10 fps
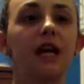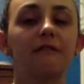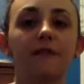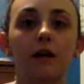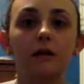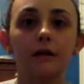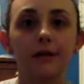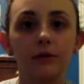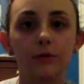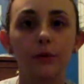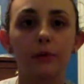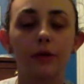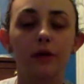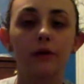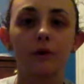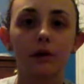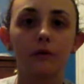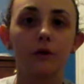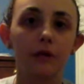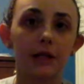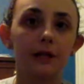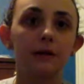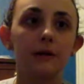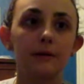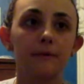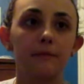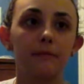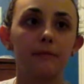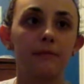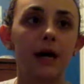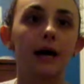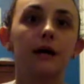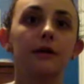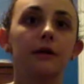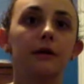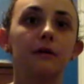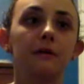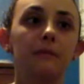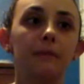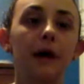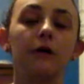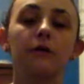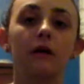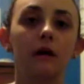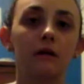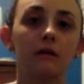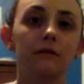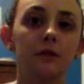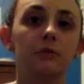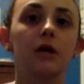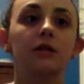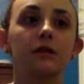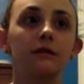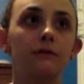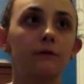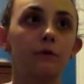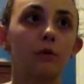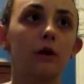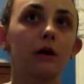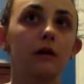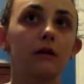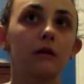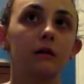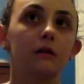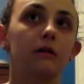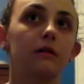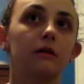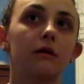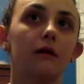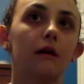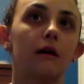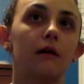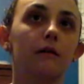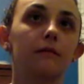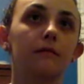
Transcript: I fell into a really, really, really bad bout of depression for, um,